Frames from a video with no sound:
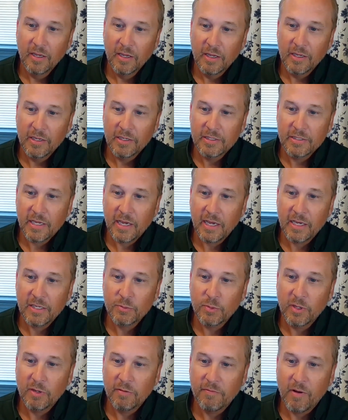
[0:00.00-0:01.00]
is, as
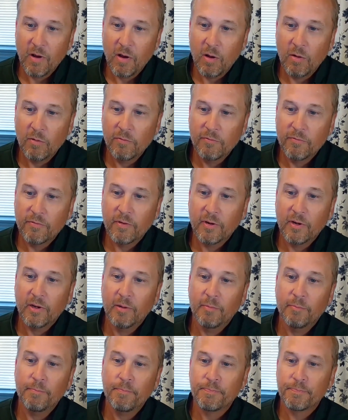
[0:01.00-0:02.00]
we evolved
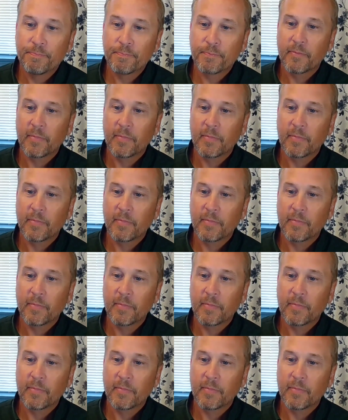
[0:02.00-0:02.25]
from,